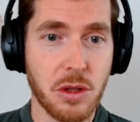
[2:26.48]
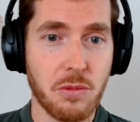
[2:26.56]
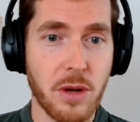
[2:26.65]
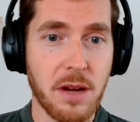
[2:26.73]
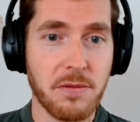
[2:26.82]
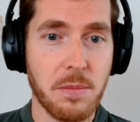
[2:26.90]

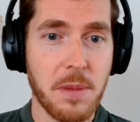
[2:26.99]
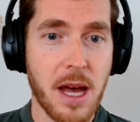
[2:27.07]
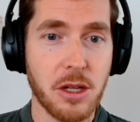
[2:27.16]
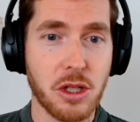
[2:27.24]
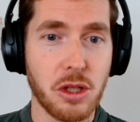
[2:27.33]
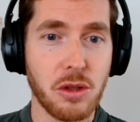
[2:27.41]
right off the
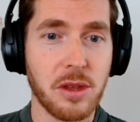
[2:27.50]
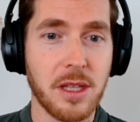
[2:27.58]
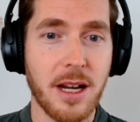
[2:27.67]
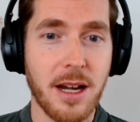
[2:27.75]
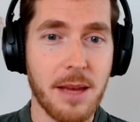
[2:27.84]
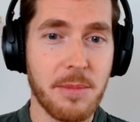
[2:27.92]
bat, do you
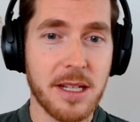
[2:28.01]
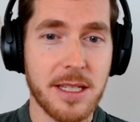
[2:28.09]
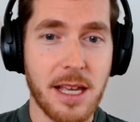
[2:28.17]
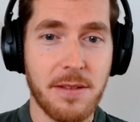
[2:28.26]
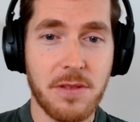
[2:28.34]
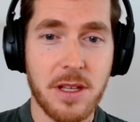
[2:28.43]
think climate
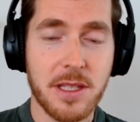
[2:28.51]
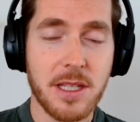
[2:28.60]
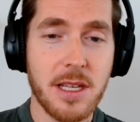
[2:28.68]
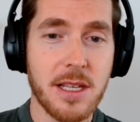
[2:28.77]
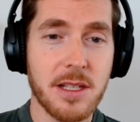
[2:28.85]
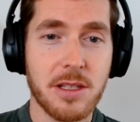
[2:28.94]
tech
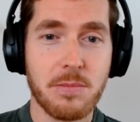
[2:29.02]
VC is